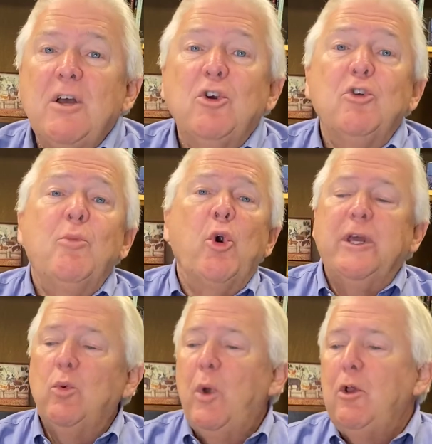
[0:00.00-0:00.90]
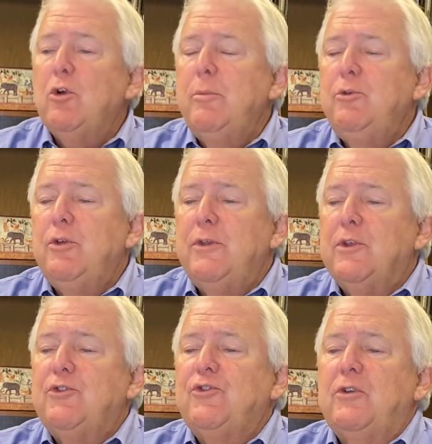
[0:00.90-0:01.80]
Good morning and welcome to
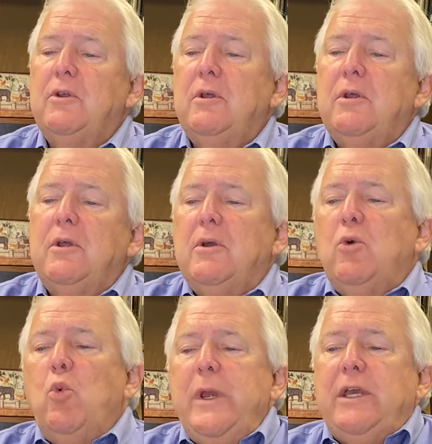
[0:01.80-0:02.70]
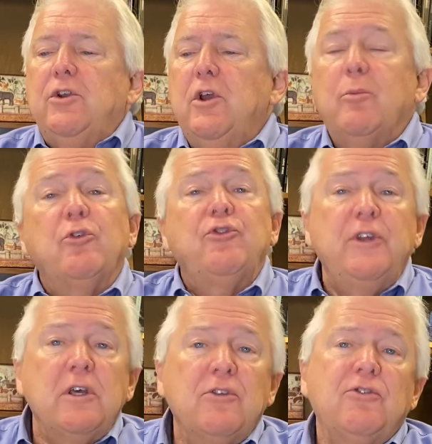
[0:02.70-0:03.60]
this week number
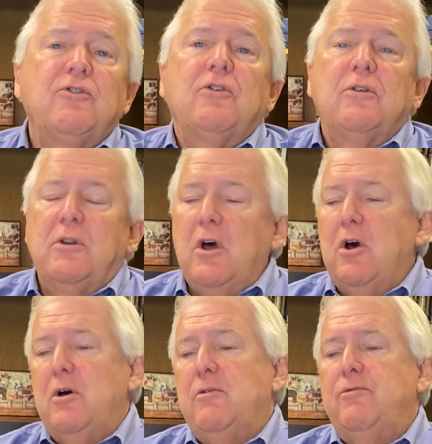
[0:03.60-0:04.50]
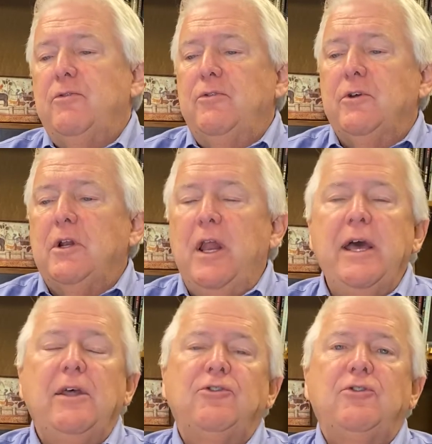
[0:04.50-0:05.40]
6 of the
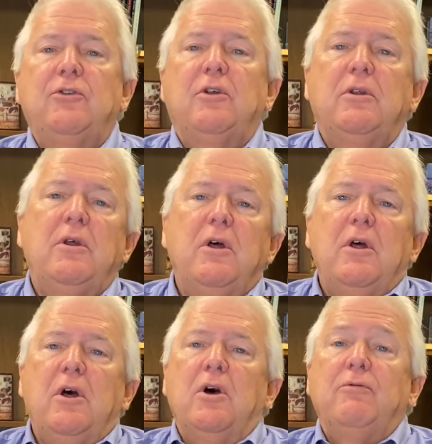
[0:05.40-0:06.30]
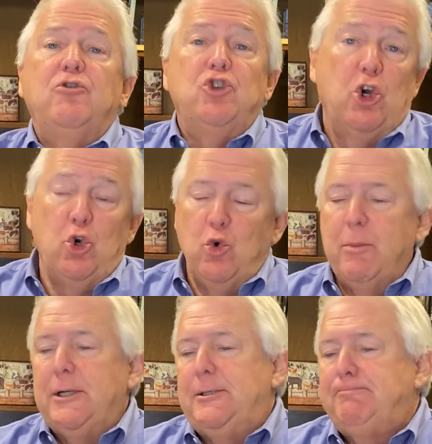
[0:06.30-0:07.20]
class of
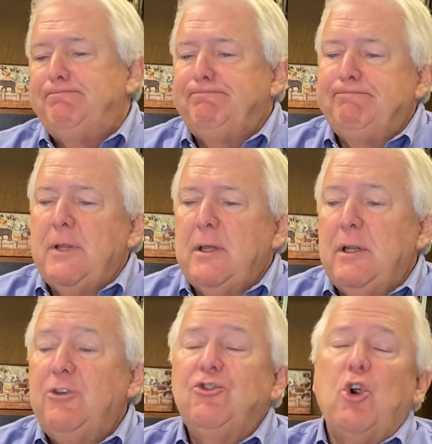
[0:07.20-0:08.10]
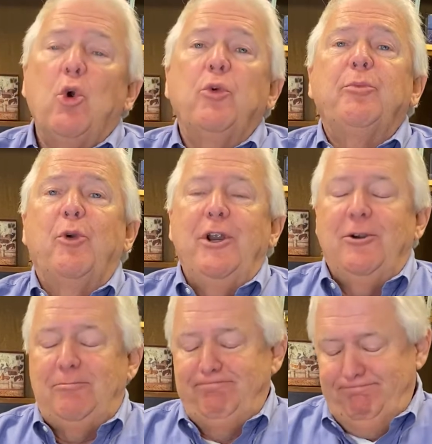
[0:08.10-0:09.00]
Job. Let's start with prayer.
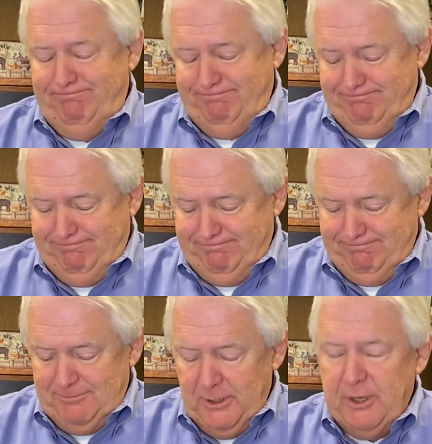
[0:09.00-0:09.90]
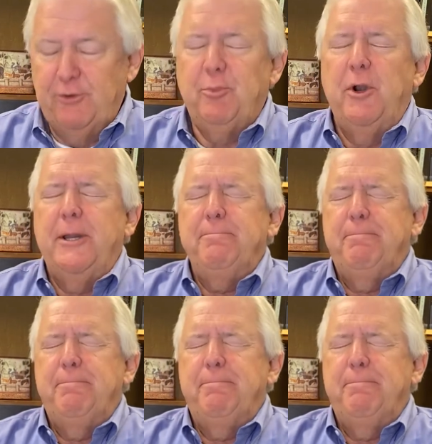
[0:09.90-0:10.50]
Let us pray.